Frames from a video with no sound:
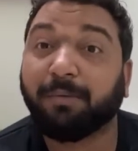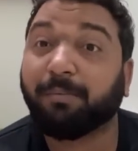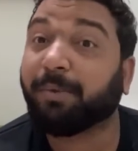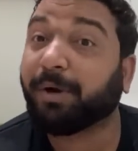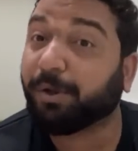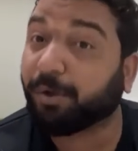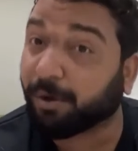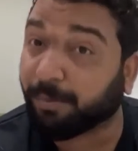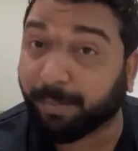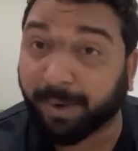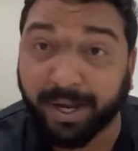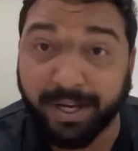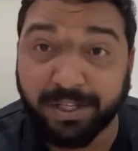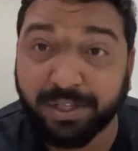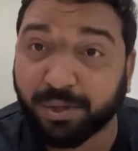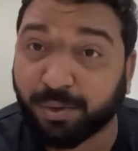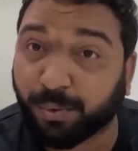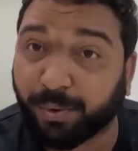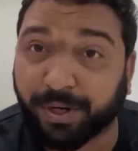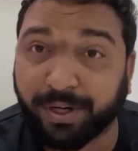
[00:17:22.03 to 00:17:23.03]
But you are my
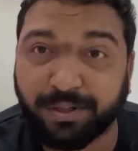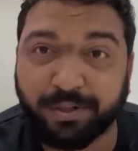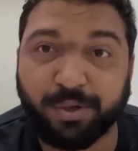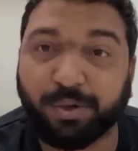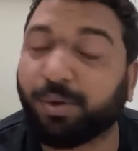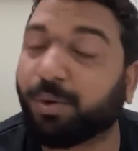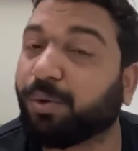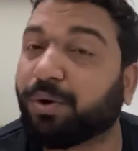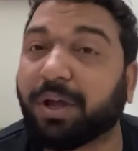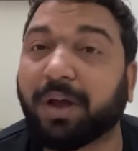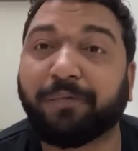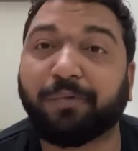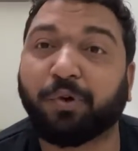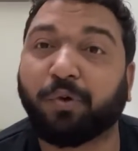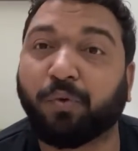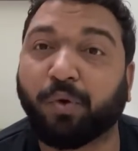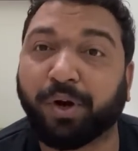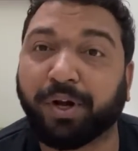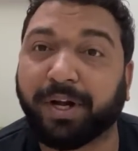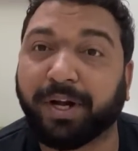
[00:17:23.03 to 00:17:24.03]
students, you don't have to
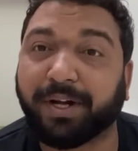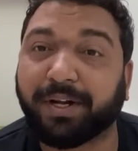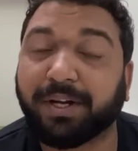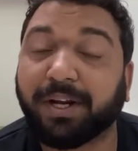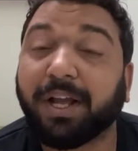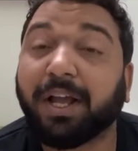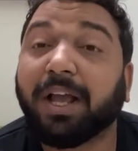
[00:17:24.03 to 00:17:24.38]
avoid it.